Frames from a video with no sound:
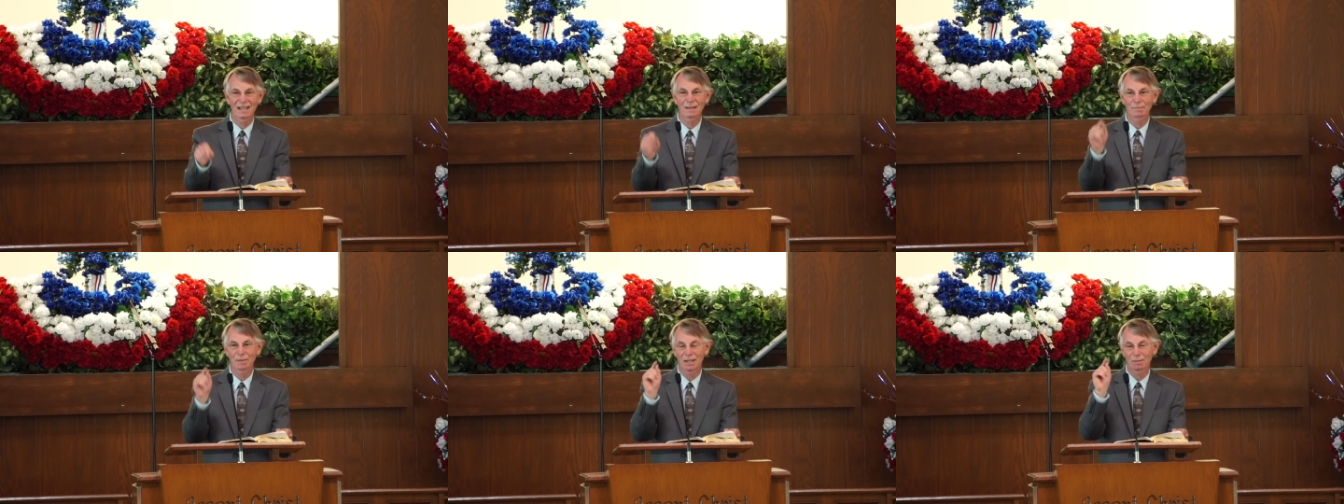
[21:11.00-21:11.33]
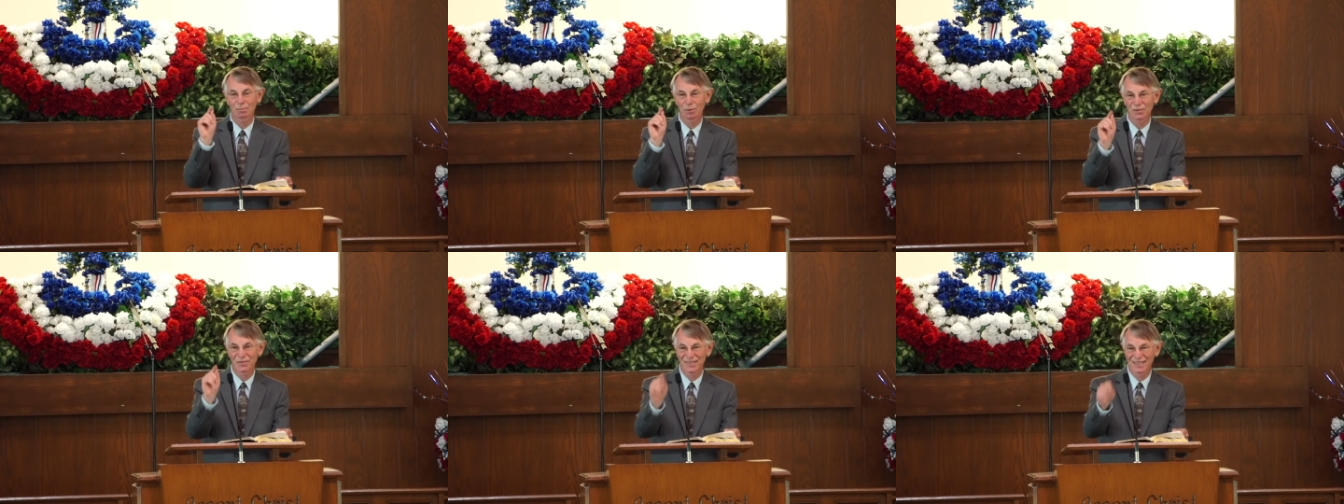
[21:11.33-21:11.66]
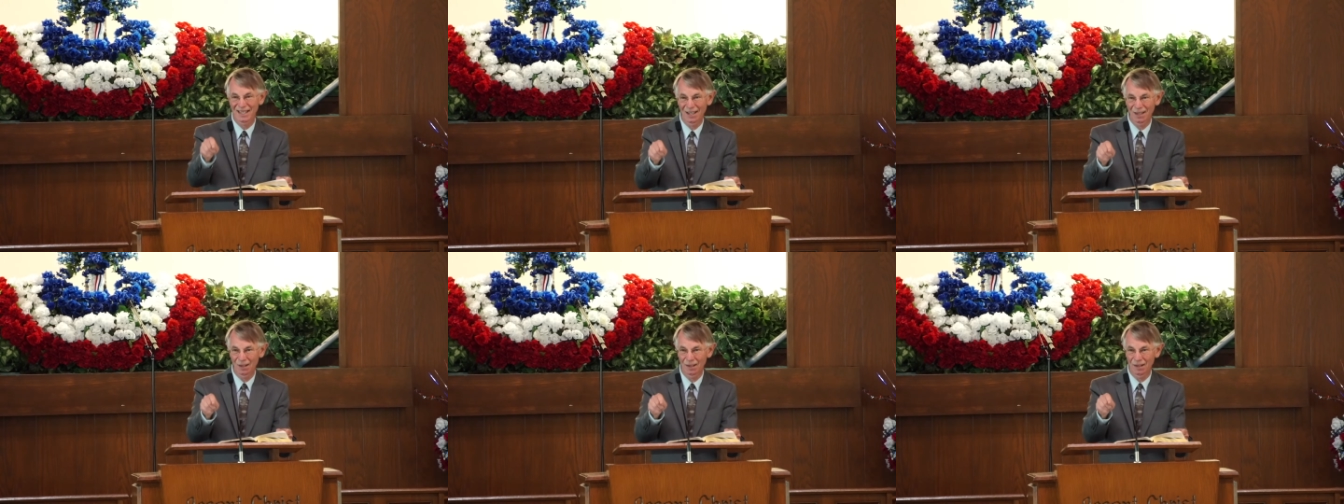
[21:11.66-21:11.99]
I've been in
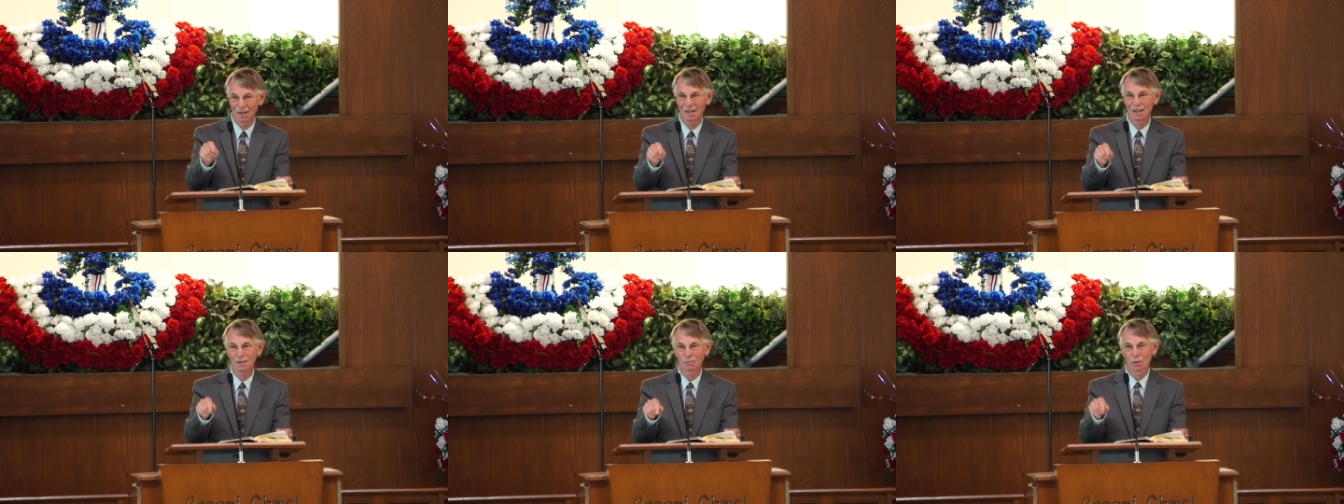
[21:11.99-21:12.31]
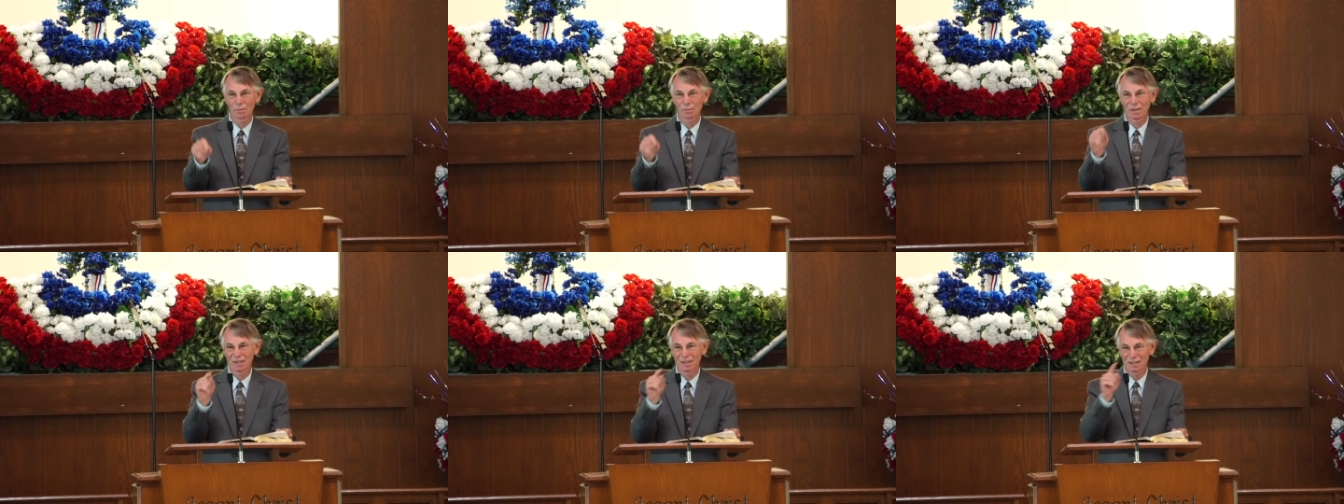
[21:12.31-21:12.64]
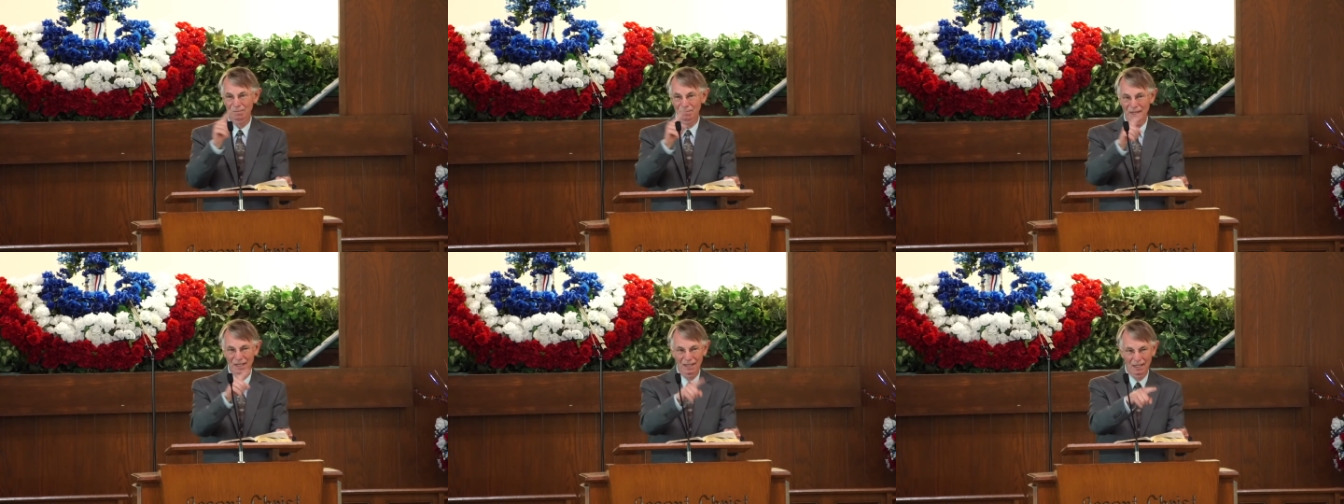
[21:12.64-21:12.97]
Brazil, we've been in
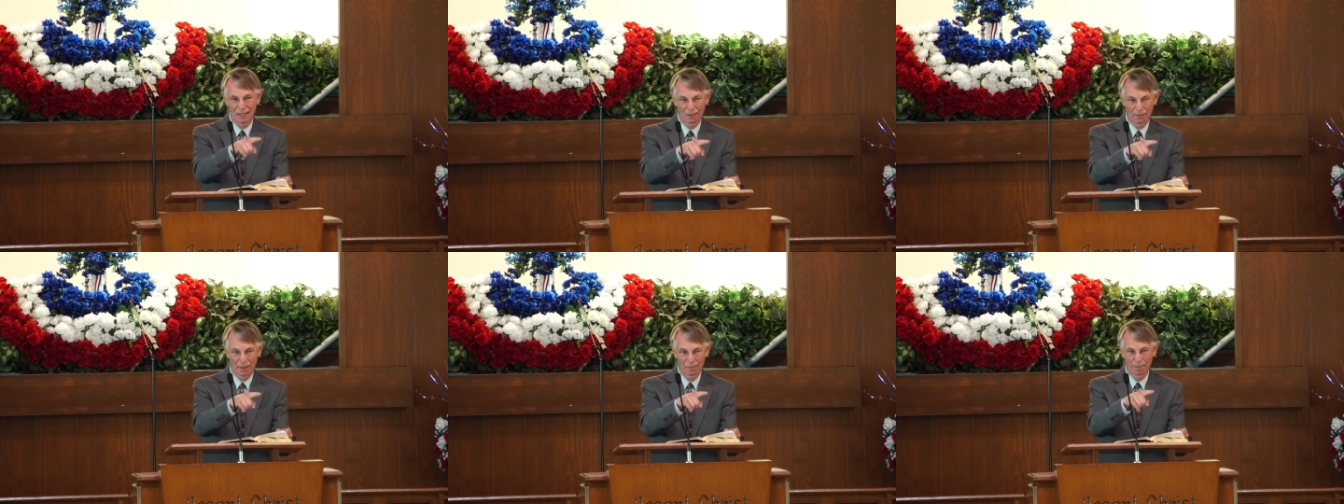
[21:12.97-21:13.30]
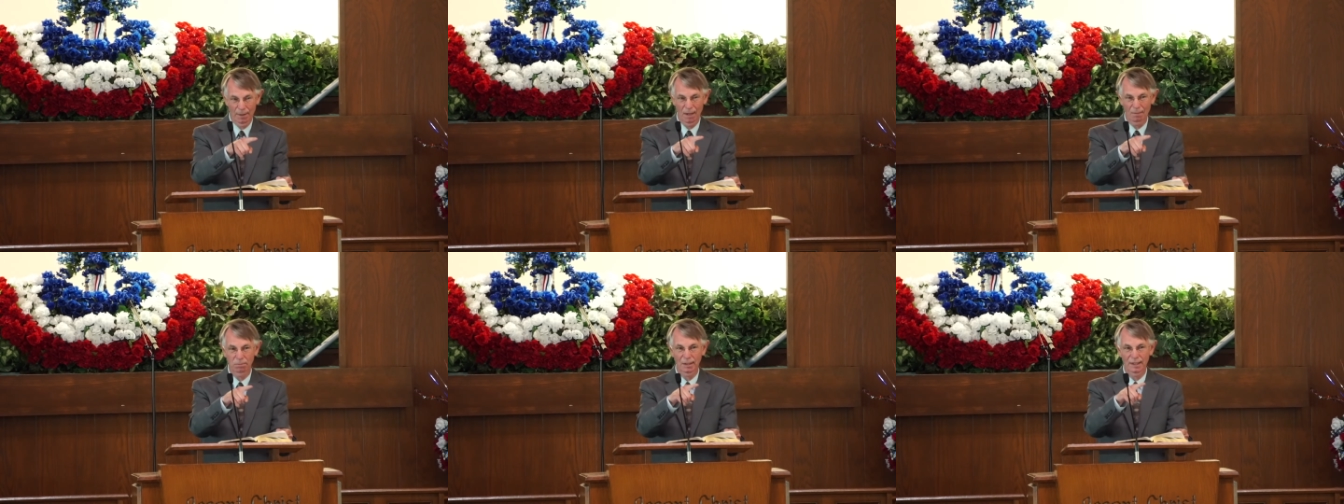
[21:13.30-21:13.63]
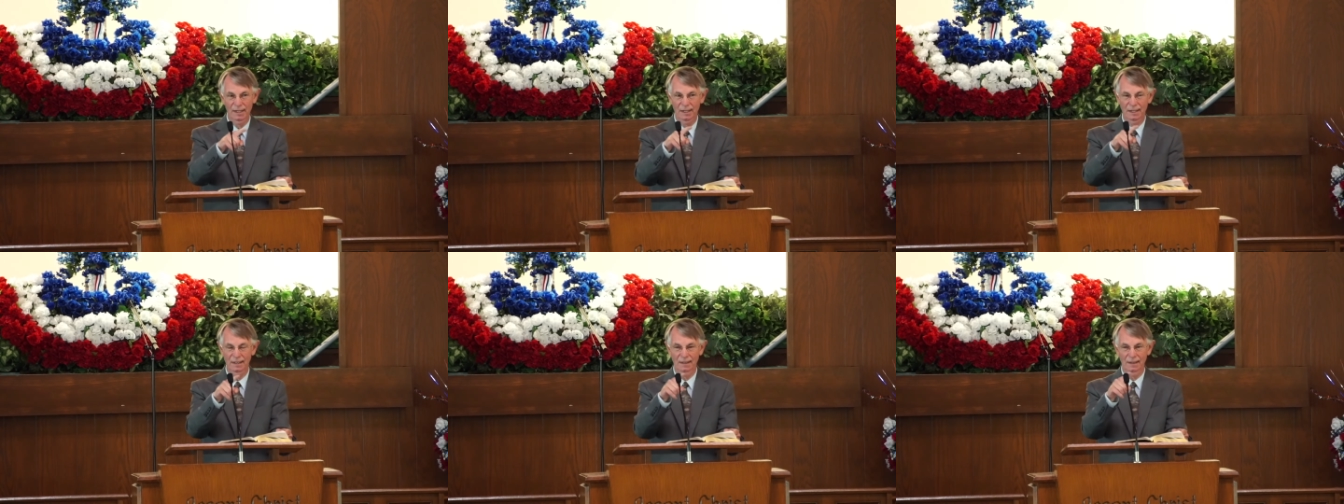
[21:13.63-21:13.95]
Dominican
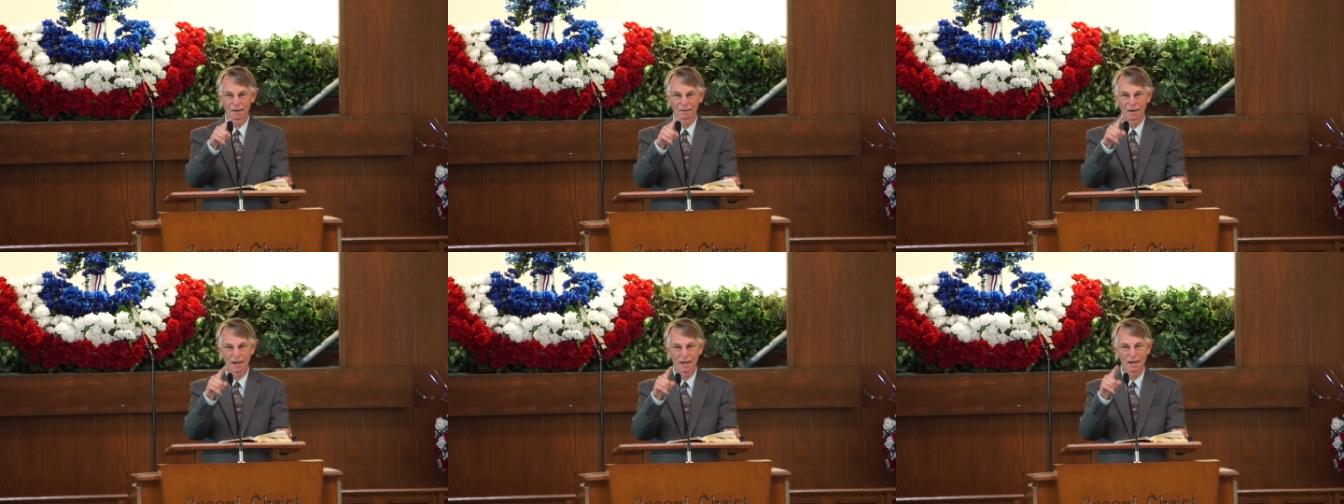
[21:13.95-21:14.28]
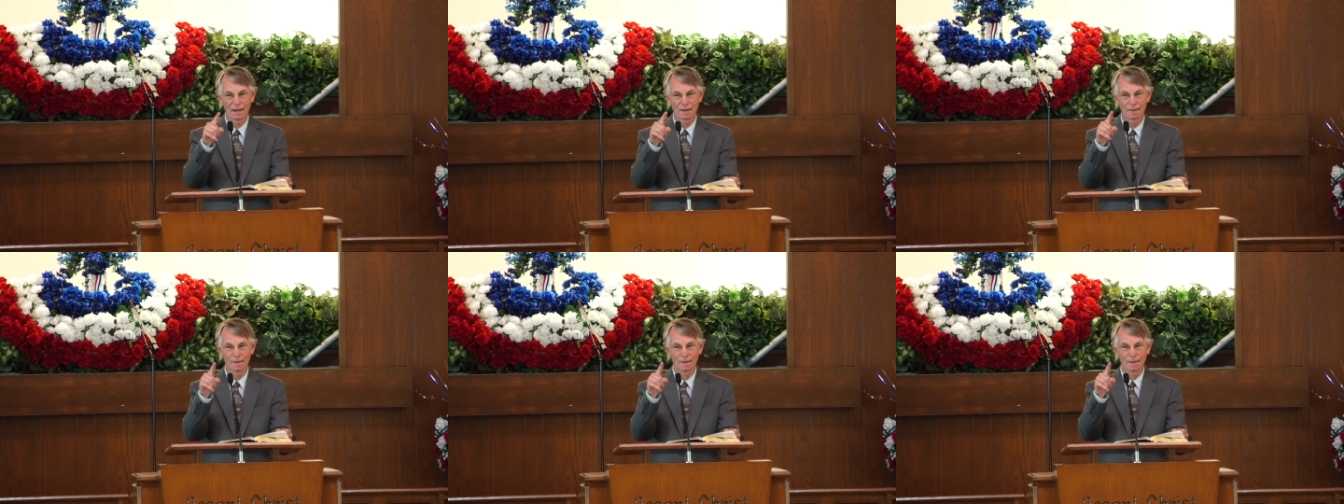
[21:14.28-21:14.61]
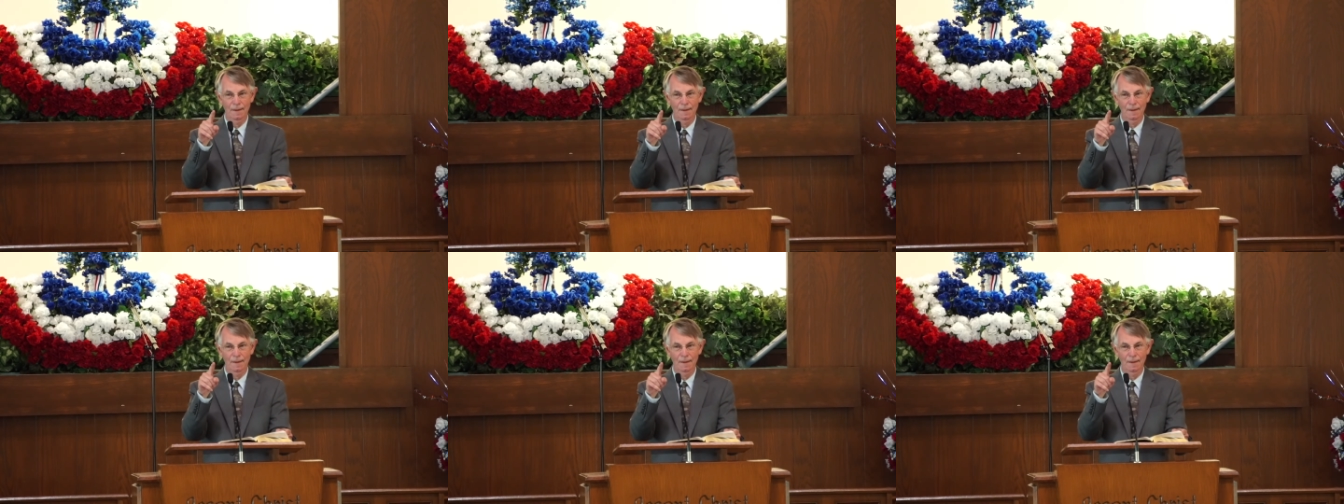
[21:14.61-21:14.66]
Republic, right?